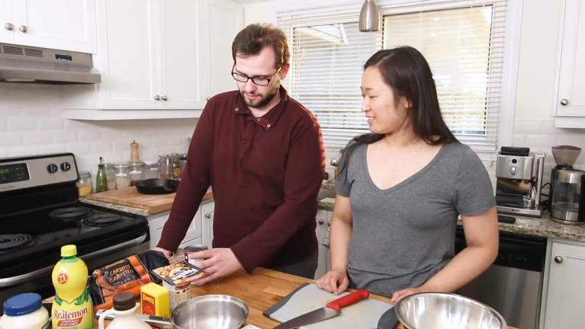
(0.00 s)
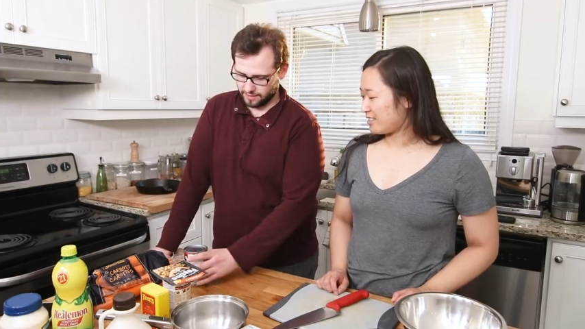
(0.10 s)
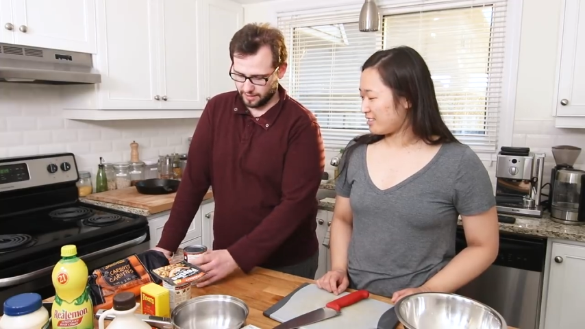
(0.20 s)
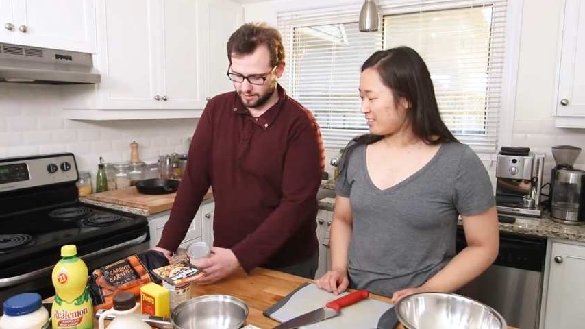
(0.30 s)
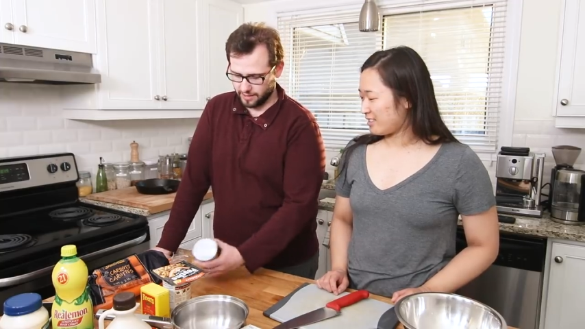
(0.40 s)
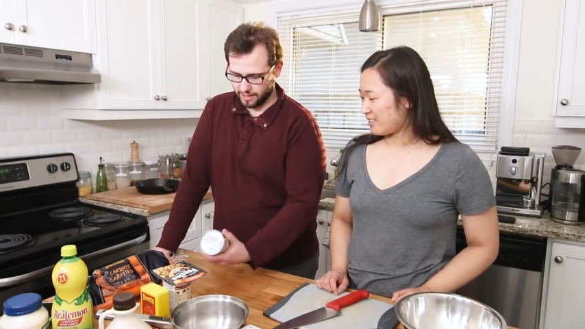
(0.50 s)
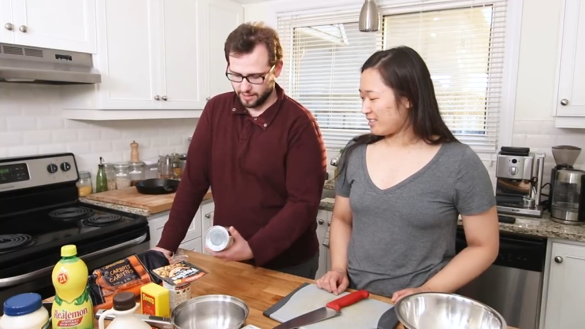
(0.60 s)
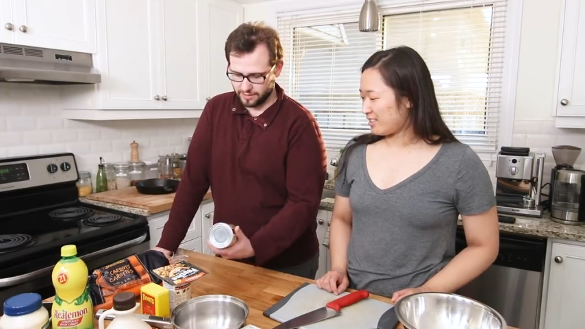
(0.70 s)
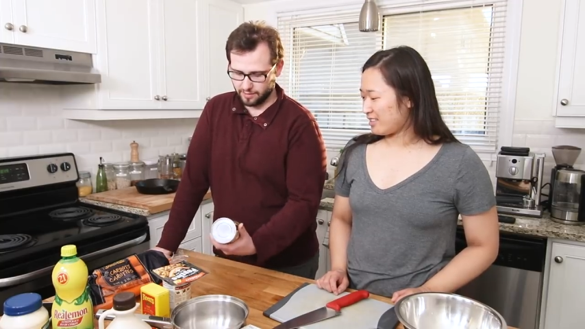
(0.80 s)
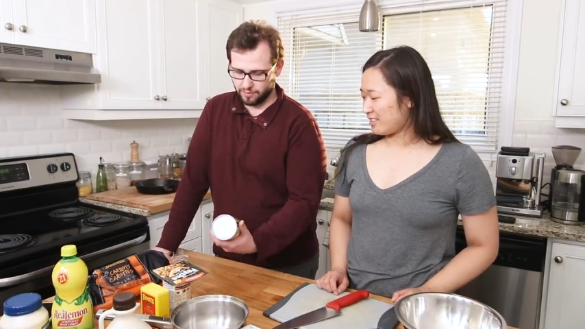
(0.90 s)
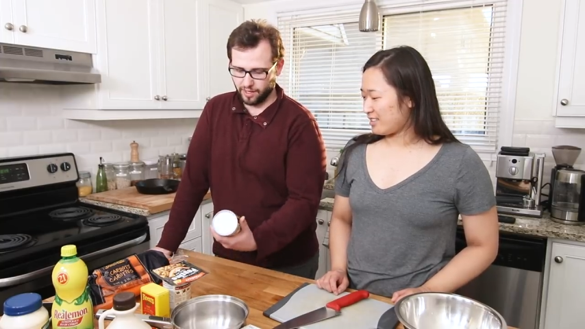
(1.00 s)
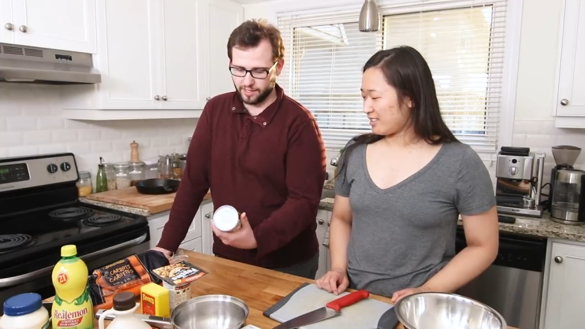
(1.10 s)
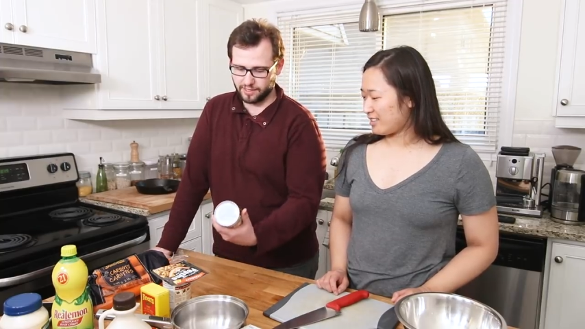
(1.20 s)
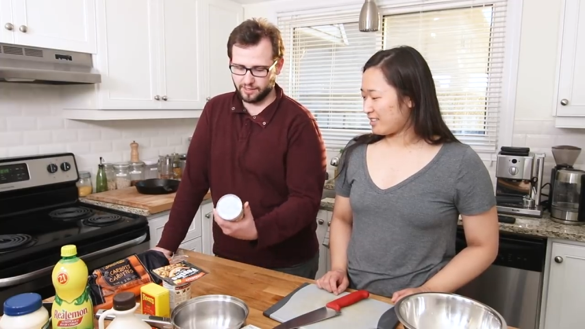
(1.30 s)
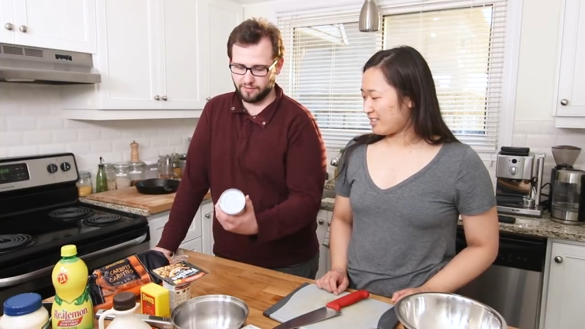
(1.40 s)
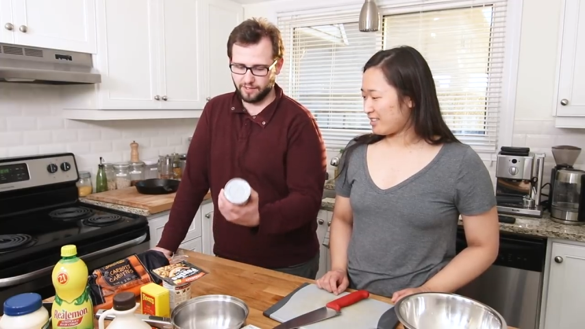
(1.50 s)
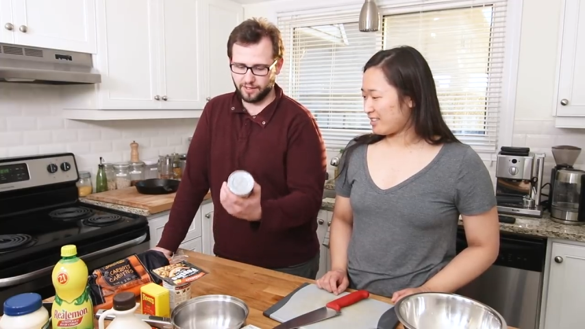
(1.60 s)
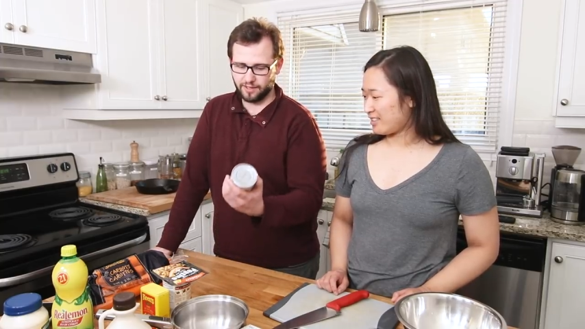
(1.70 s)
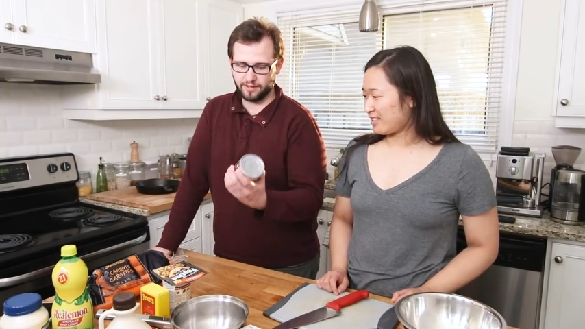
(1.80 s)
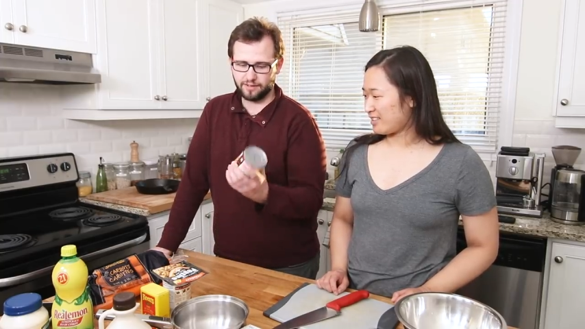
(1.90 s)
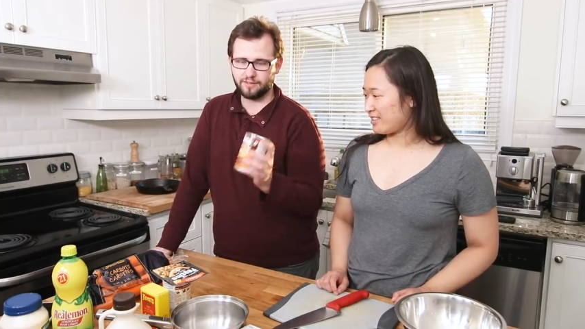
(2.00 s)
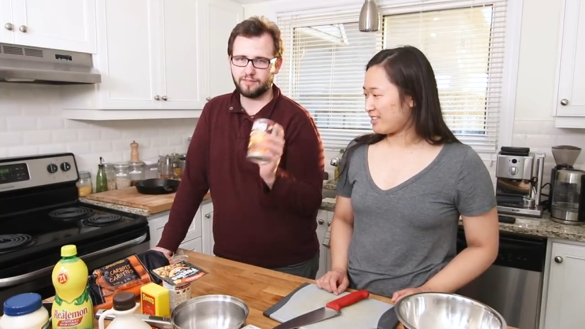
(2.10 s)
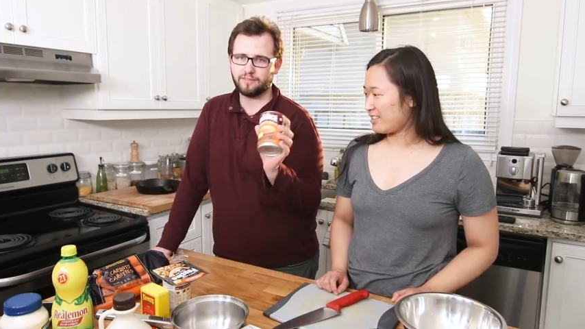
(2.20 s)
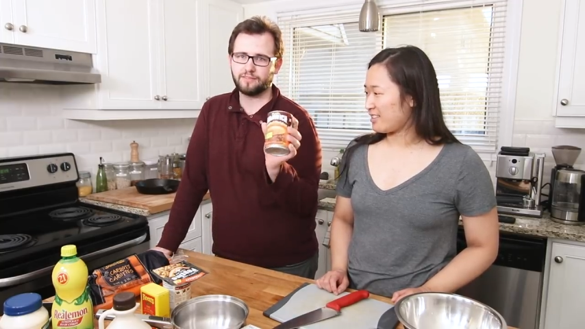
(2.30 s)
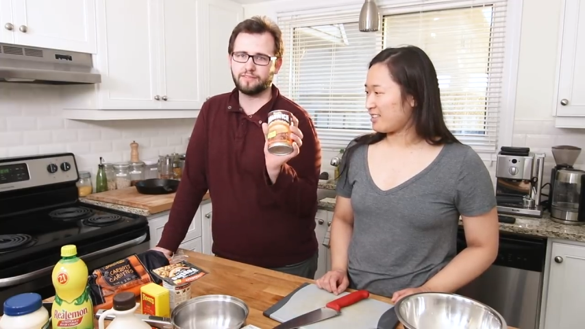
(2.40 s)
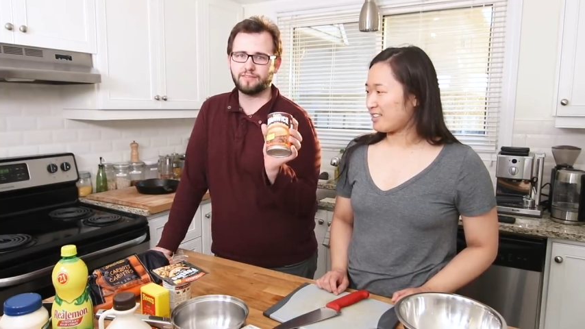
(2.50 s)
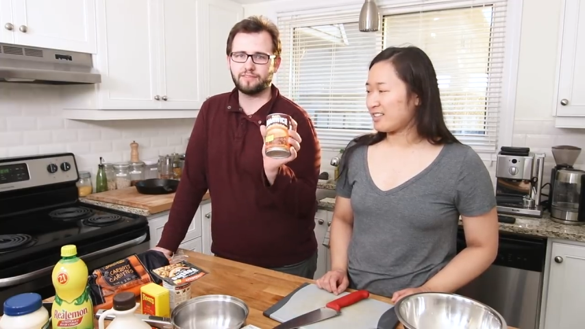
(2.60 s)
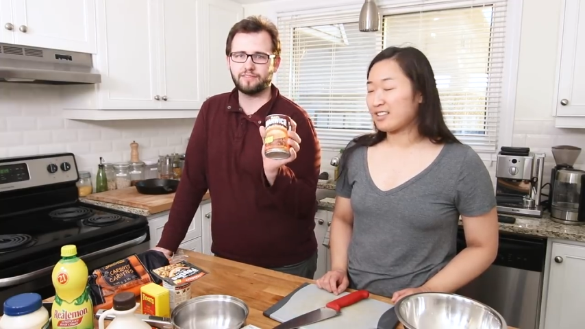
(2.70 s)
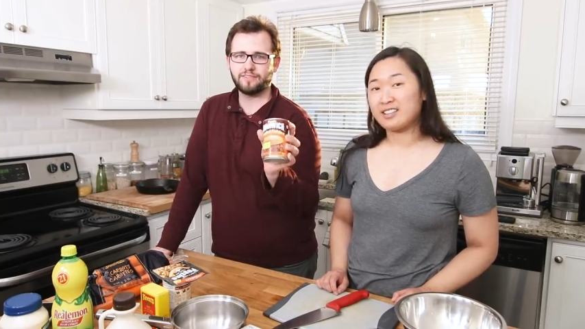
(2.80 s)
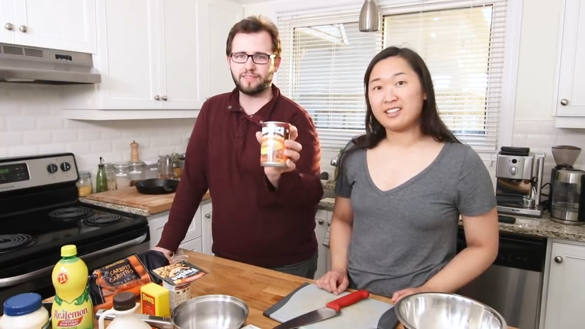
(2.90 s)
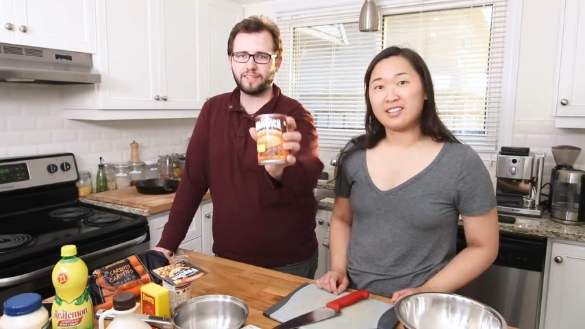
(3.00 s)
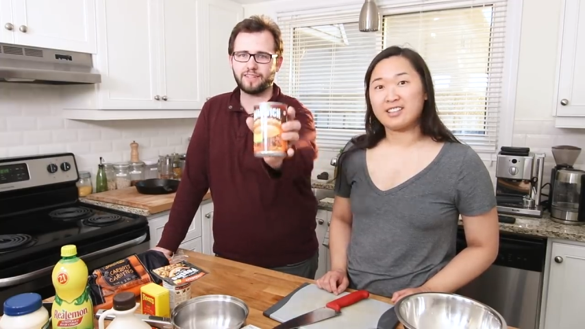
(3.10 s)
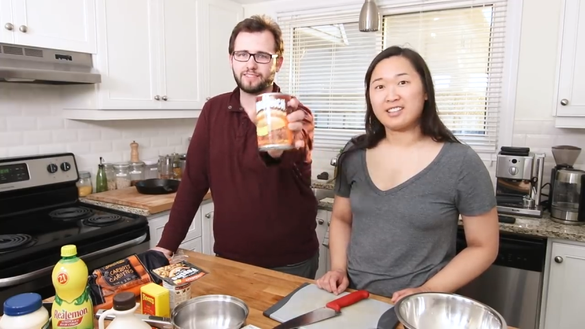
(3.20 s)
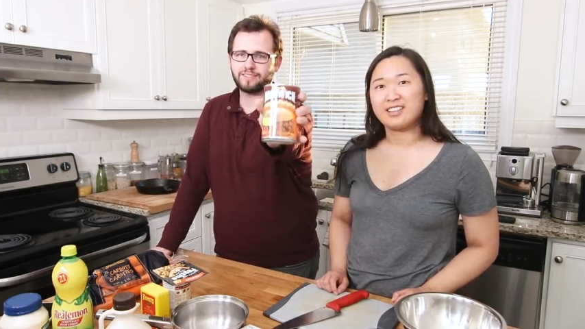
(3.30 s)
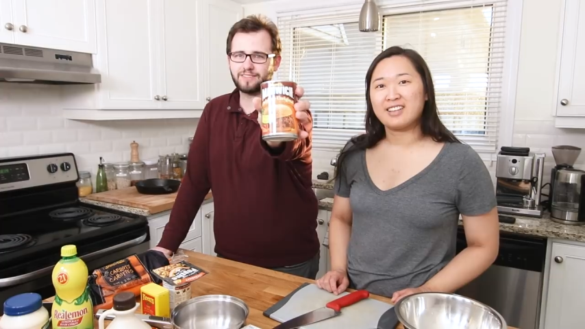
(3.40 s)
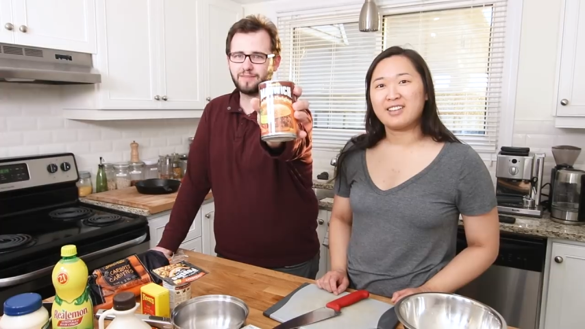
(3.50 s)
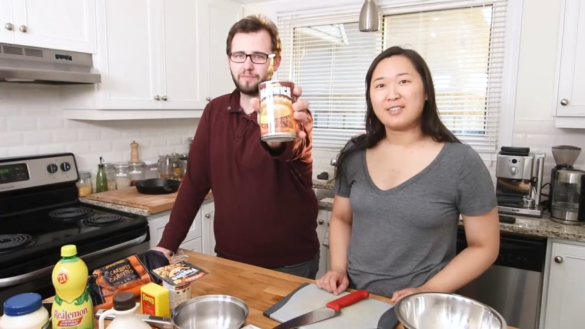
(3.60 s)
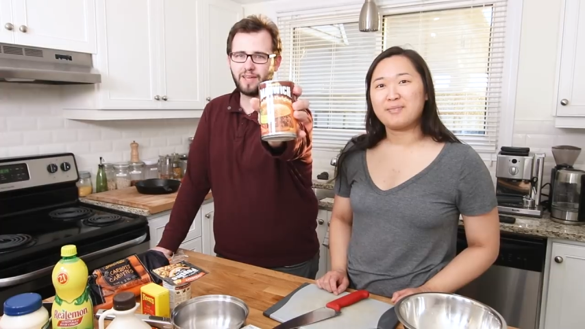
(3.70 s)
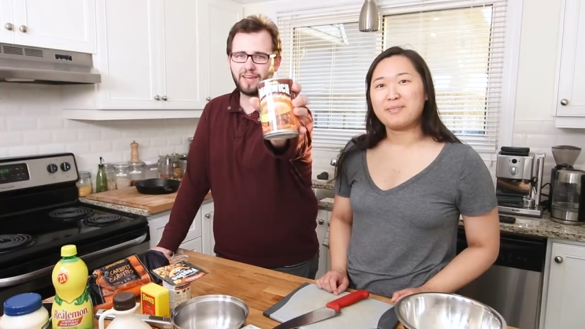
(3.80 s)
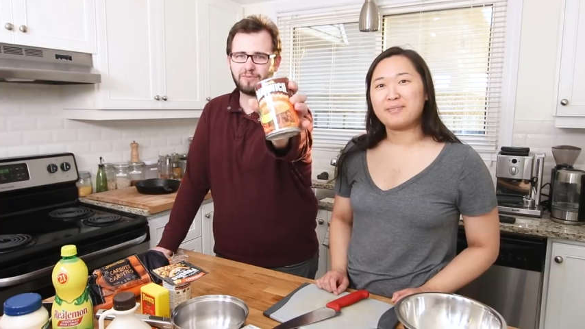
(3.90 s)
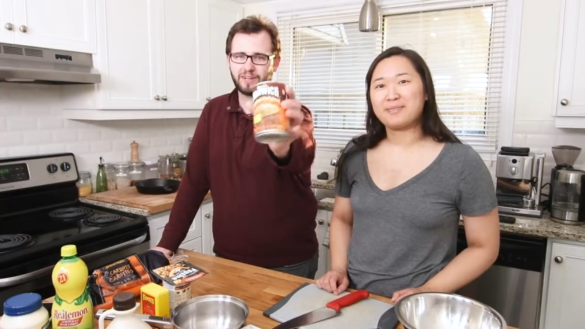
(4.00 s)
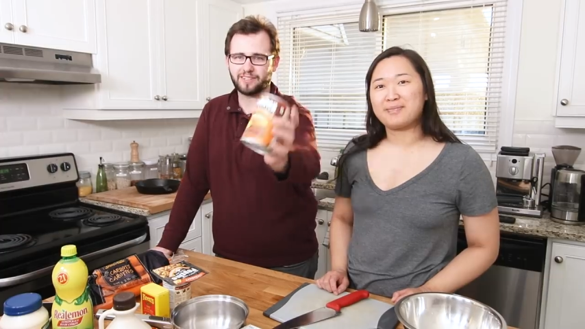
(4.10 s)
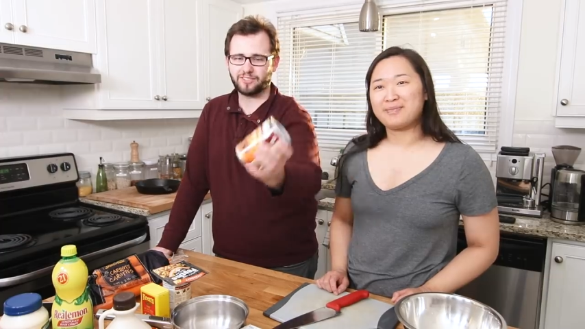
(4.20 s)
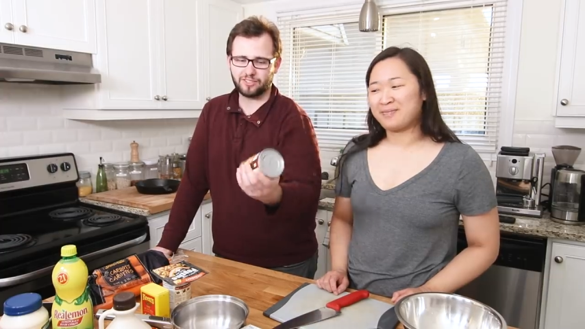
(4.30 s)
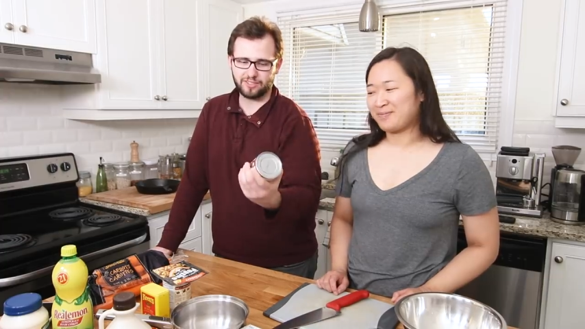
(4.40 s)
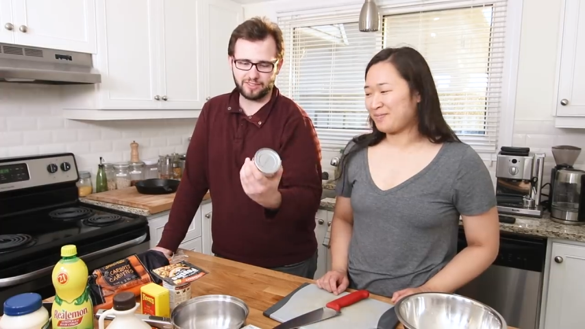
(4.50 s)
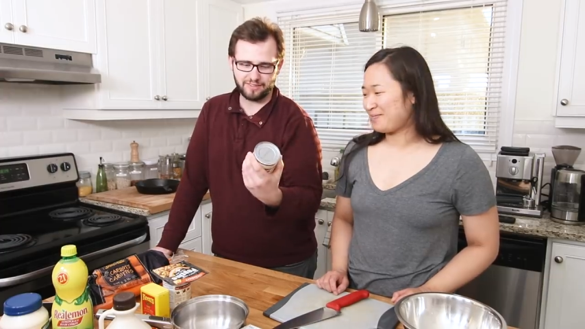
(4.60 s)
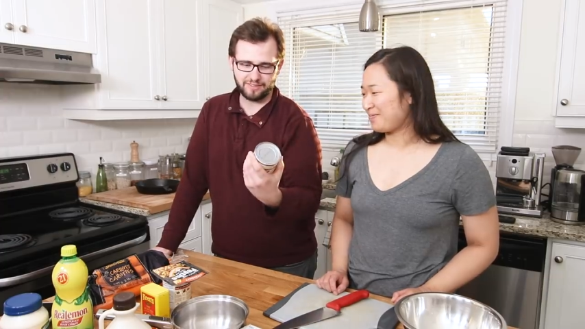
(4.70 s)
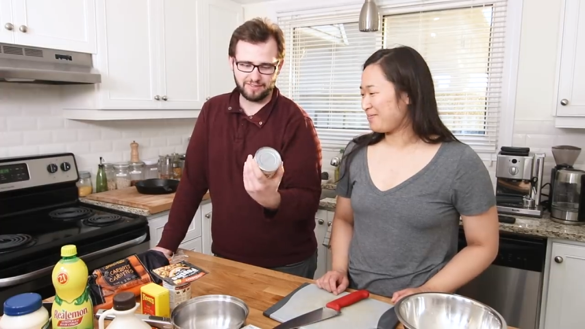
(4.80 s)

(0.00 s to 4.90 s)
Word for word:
Speaker 1: And today, surprisingly vegan, this, Manwich.